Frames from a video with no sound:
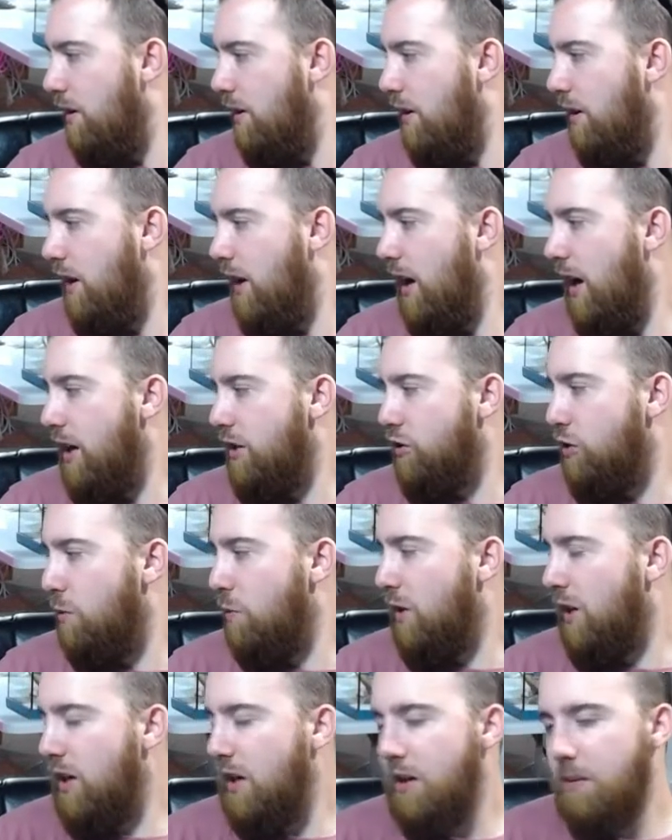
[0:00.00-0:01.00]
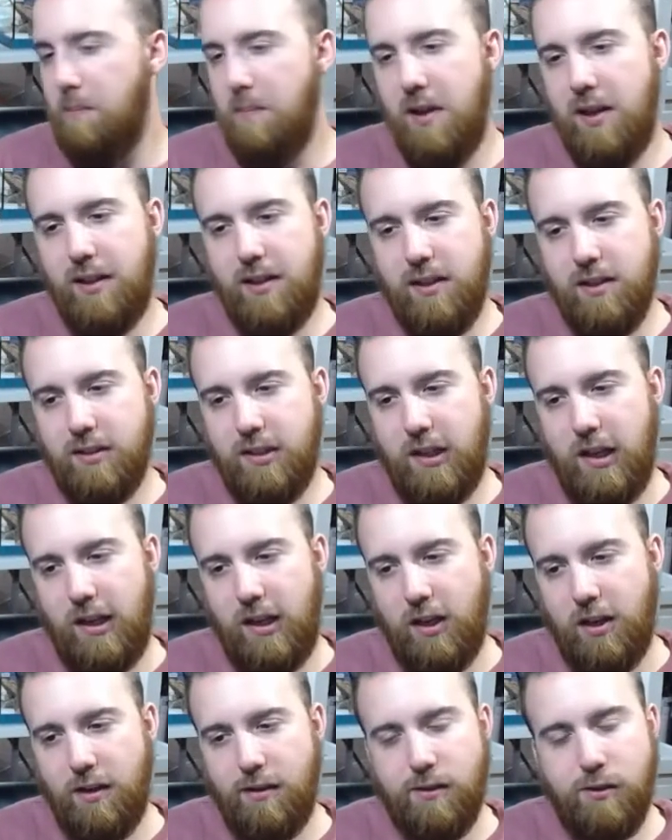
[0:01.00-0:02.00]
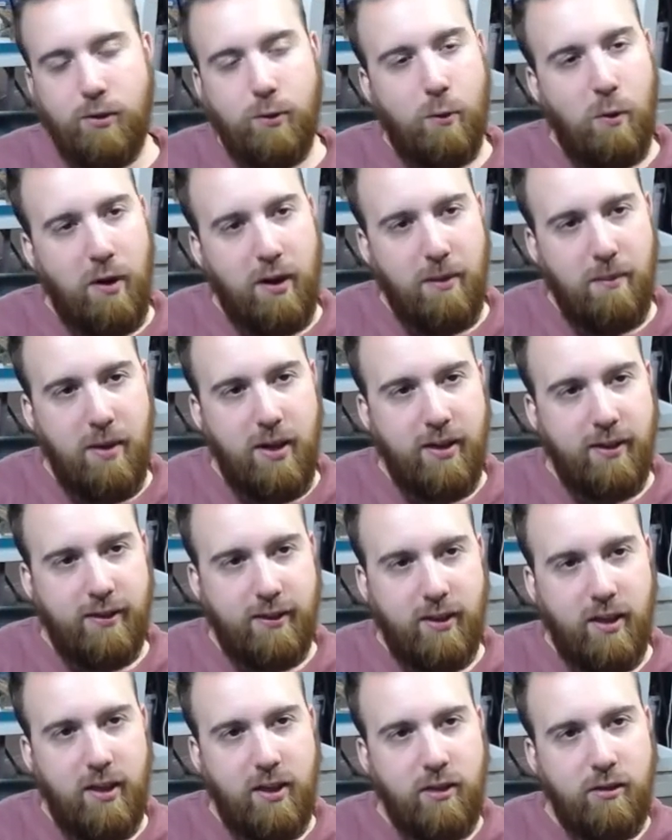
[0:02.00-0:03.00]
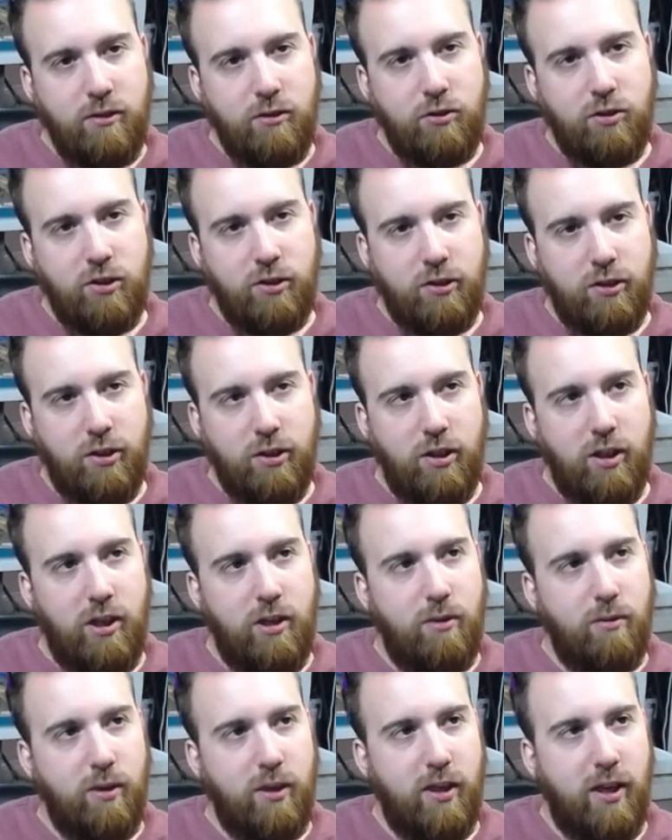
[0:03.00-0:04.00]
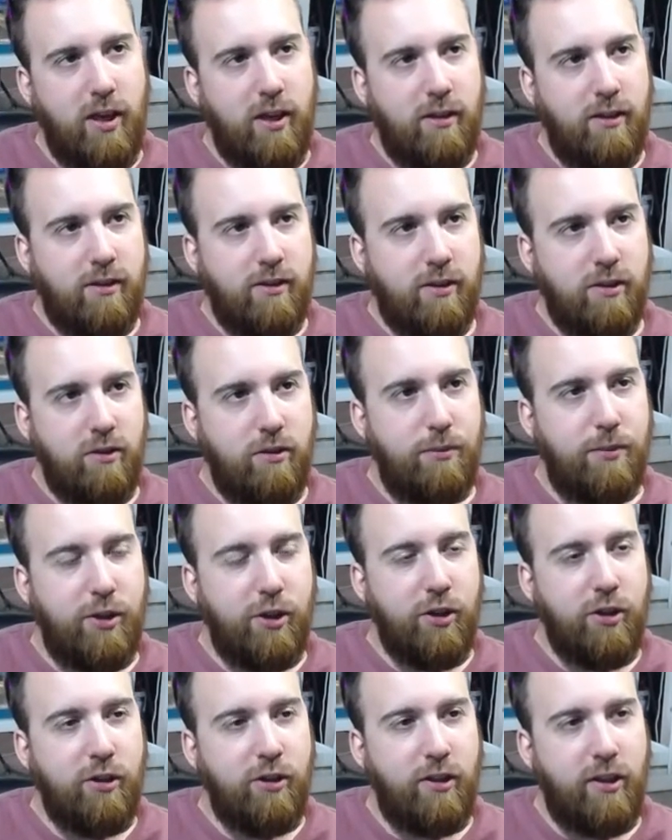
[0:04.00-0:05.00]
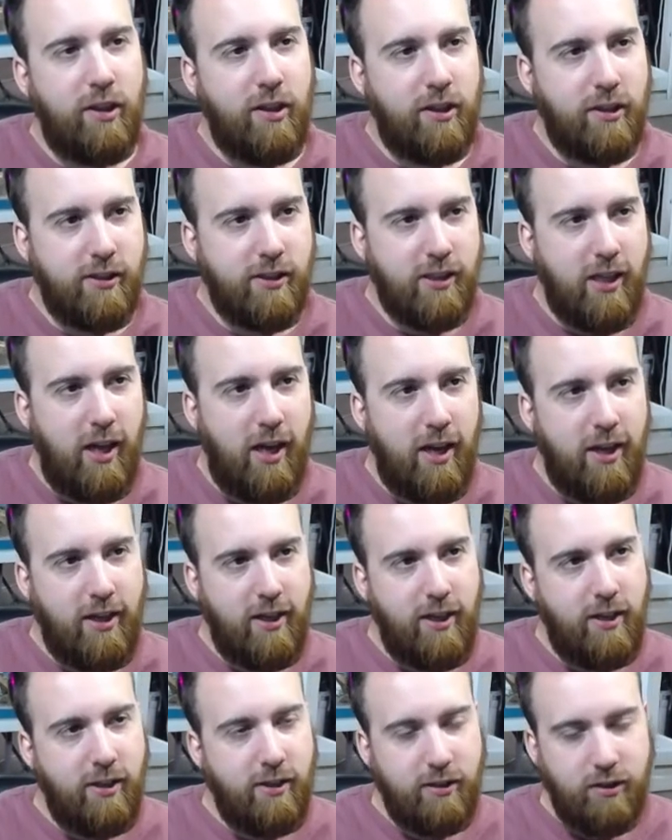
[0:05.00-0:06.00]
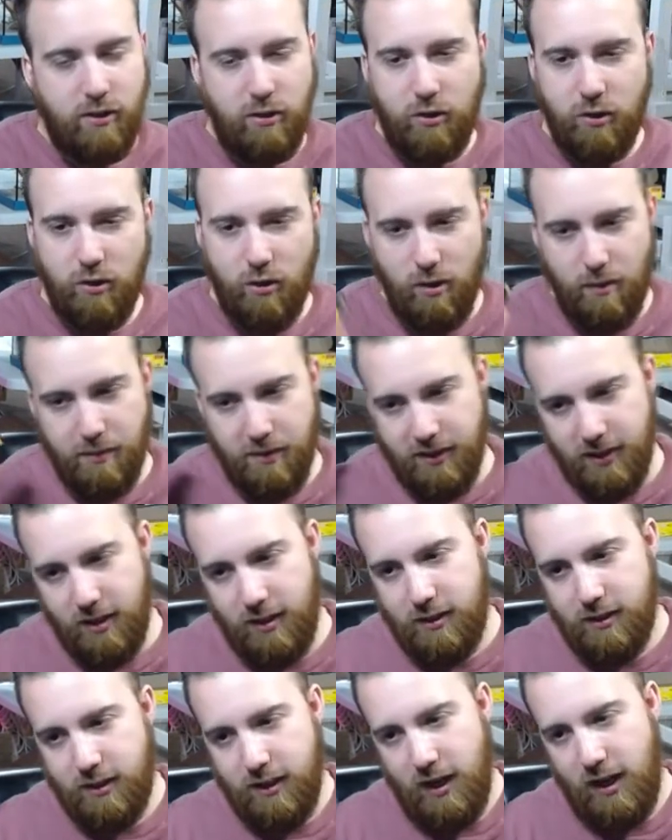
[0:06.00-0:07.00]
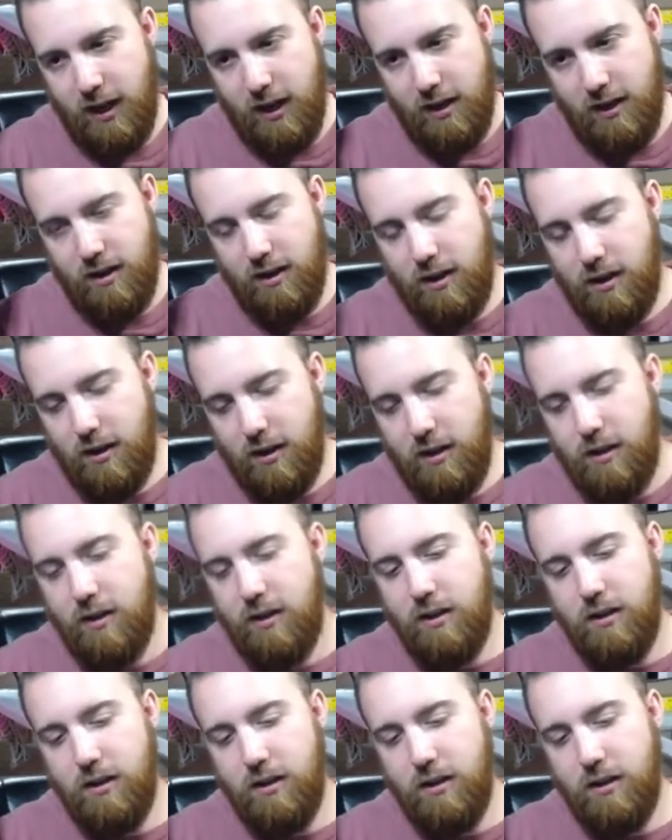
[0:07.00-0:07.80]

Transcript: Alright, so we're going to make this like another 20 minutes, guys, just so you know. We're going to end this a little bit early because I need to still go upstairs and uh,